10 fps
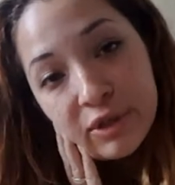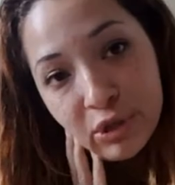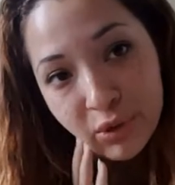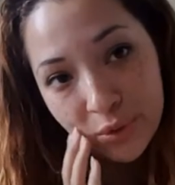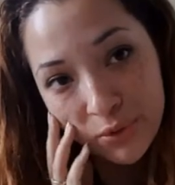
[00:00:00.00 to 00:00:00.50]
to
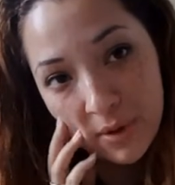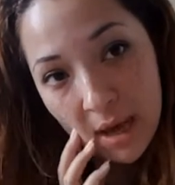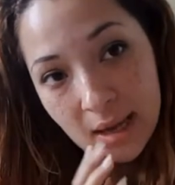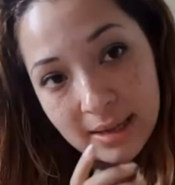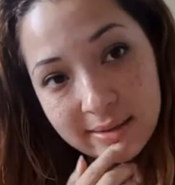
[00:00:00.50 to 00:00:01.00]
show you
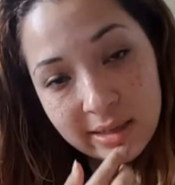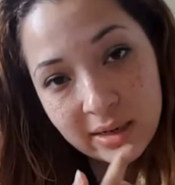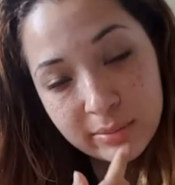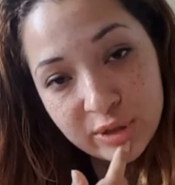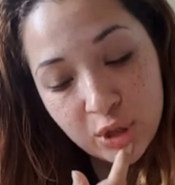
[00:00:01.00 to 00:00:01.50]
guys. And
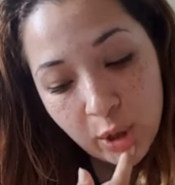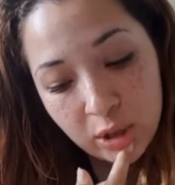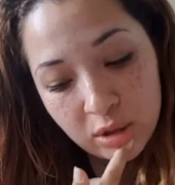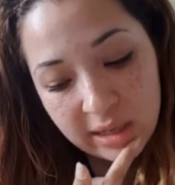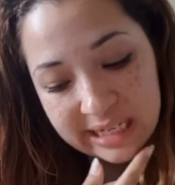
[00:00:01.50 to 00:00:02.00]
I'm showing
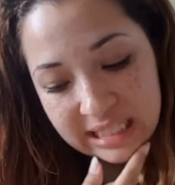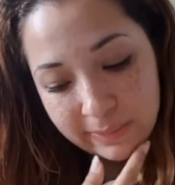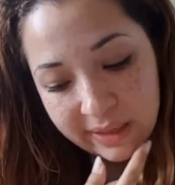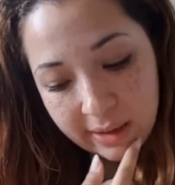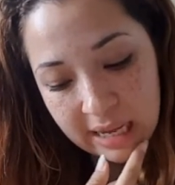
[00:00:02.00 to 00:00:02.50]
you this
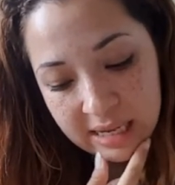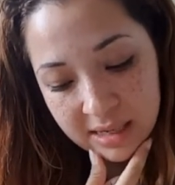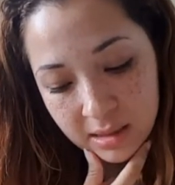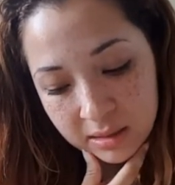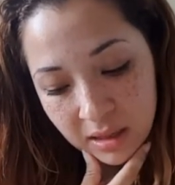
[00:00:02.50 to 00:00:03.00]

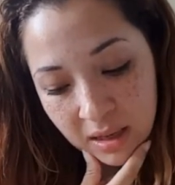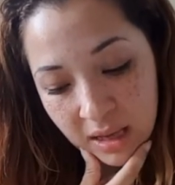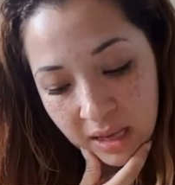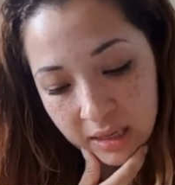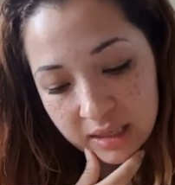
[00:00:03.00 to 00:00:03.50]
because
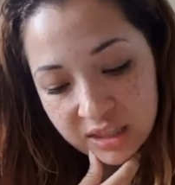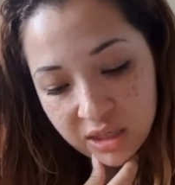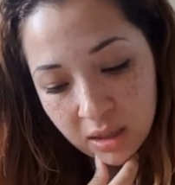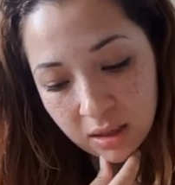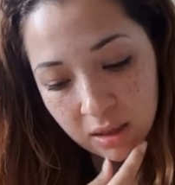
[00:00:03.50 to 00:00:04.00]
it's
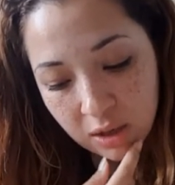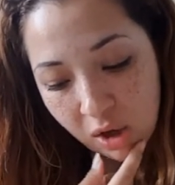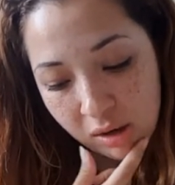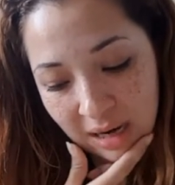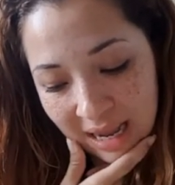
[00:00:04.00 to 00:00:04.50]
a
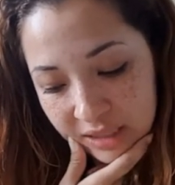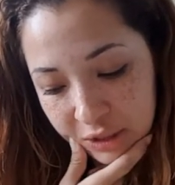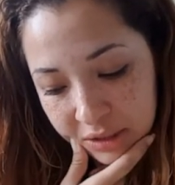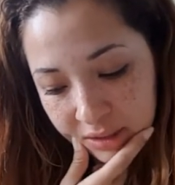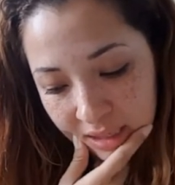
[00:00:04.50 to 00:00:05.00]
call to
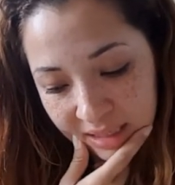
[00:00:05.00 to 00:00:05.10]
action. I